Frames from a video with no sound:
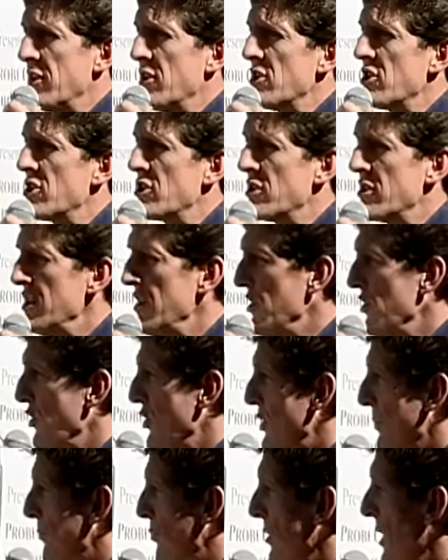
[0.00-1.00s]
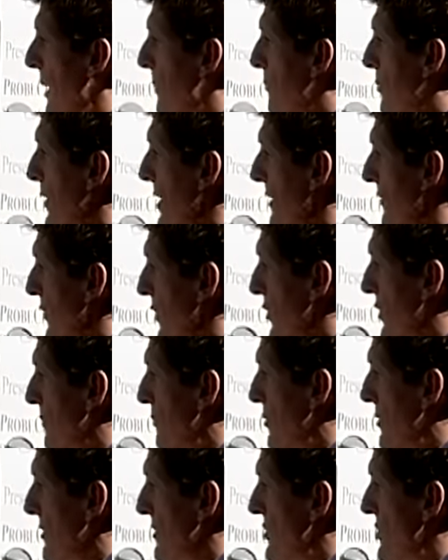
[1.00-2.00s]
that to steal the property of
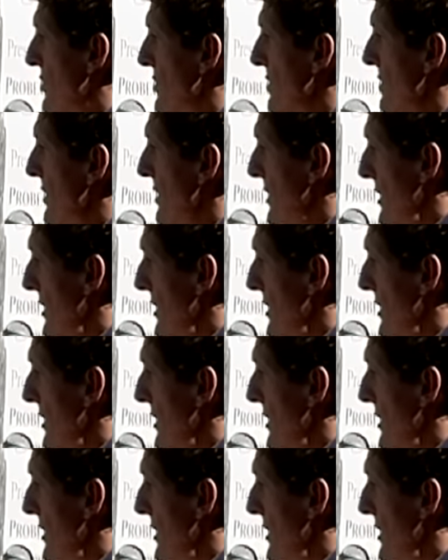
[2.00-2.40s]
another person